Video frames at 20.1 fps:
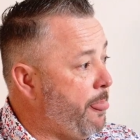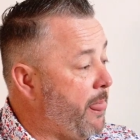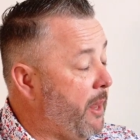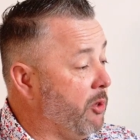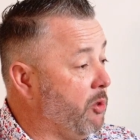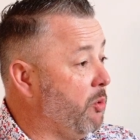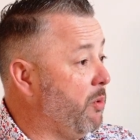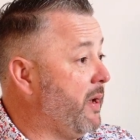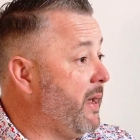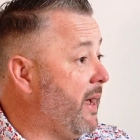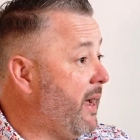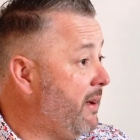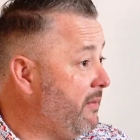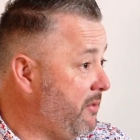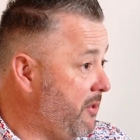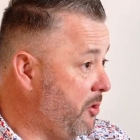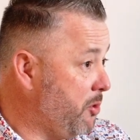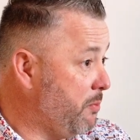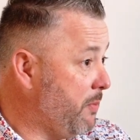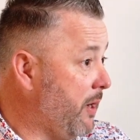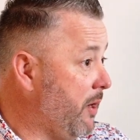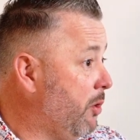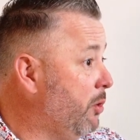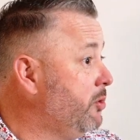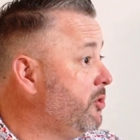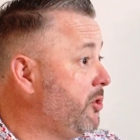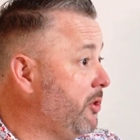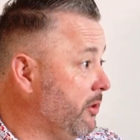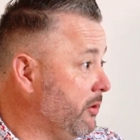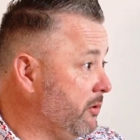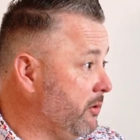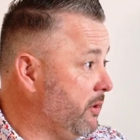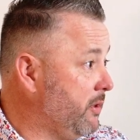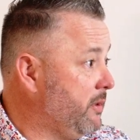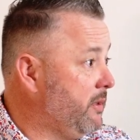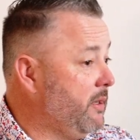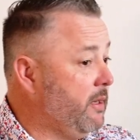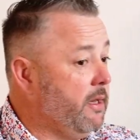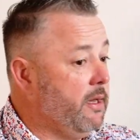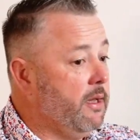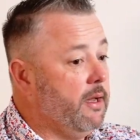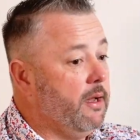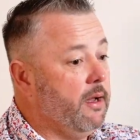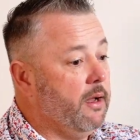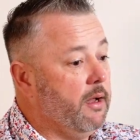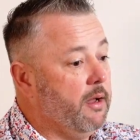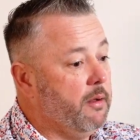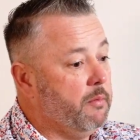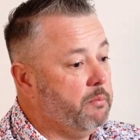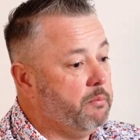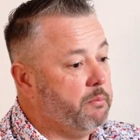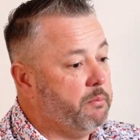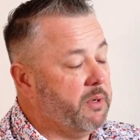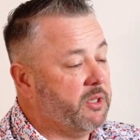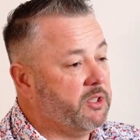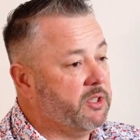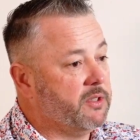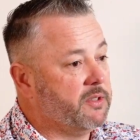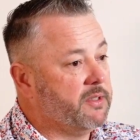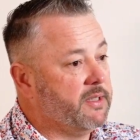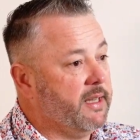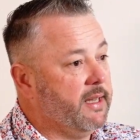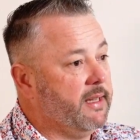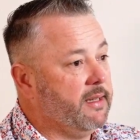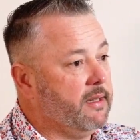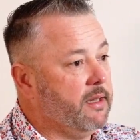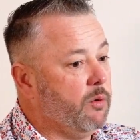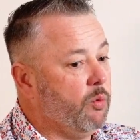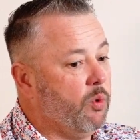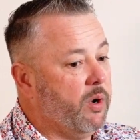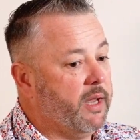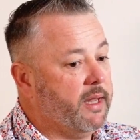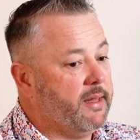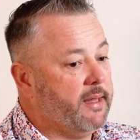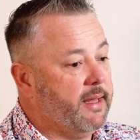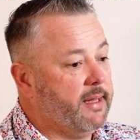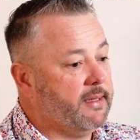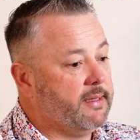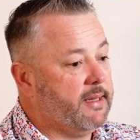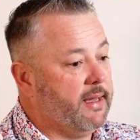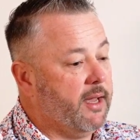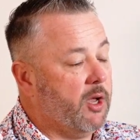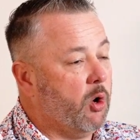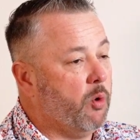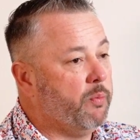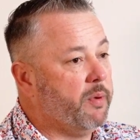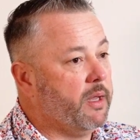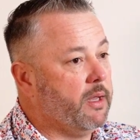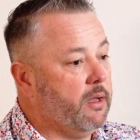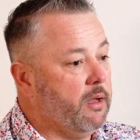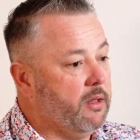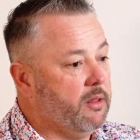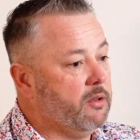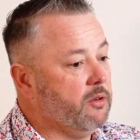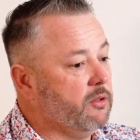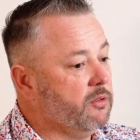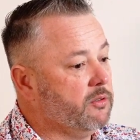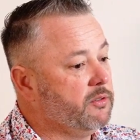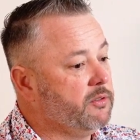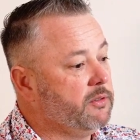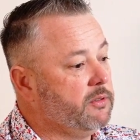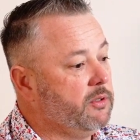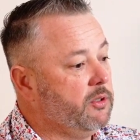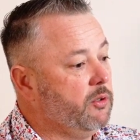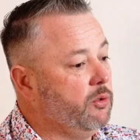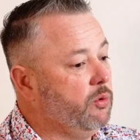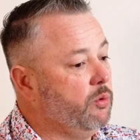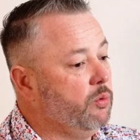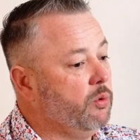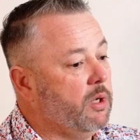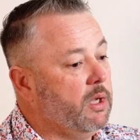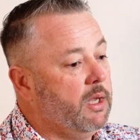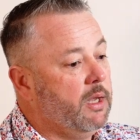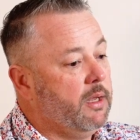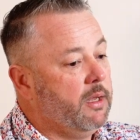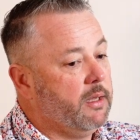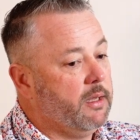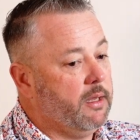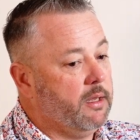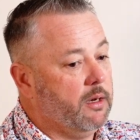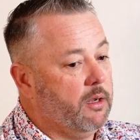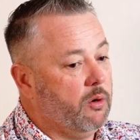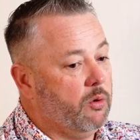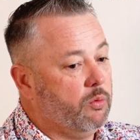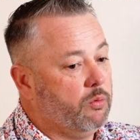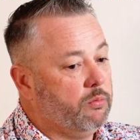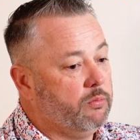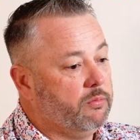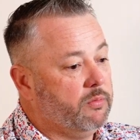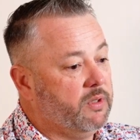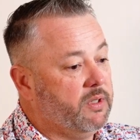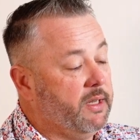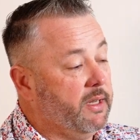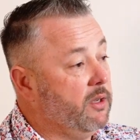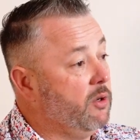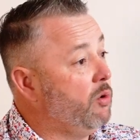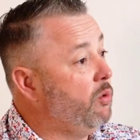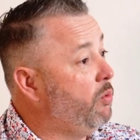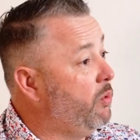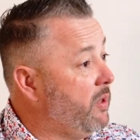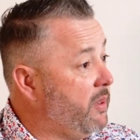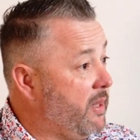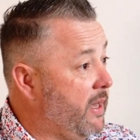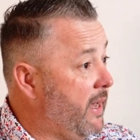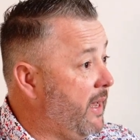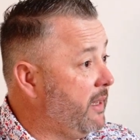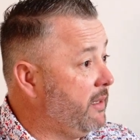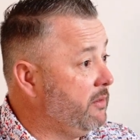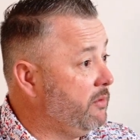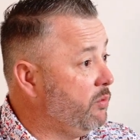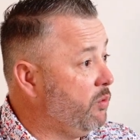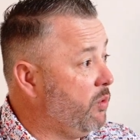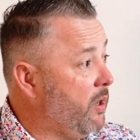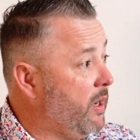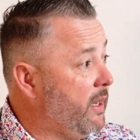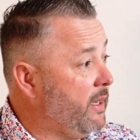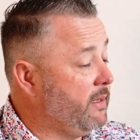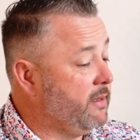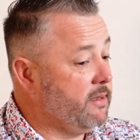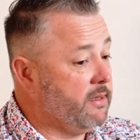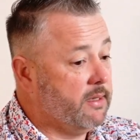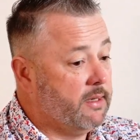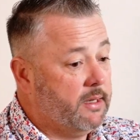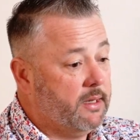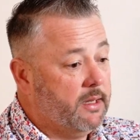on the way I view my own children, but just seeing the way that helping others to, deal with that, right?